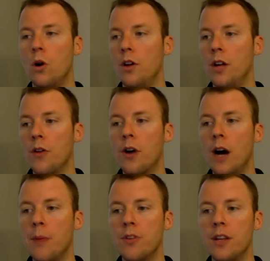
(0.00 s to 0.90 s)
Another
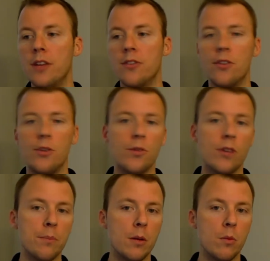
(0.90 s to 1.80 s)
option is to do
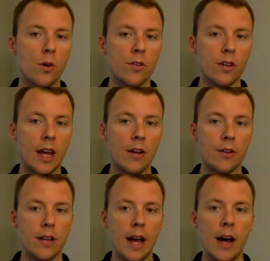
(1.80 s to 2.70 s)
something more
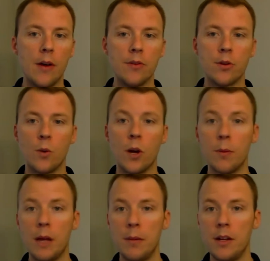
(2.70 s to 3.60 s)
scaled down to where
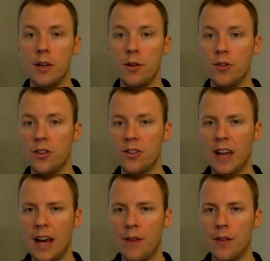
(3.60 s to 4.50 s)
maybe you just
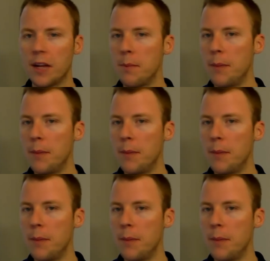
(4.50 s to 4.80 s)
have like a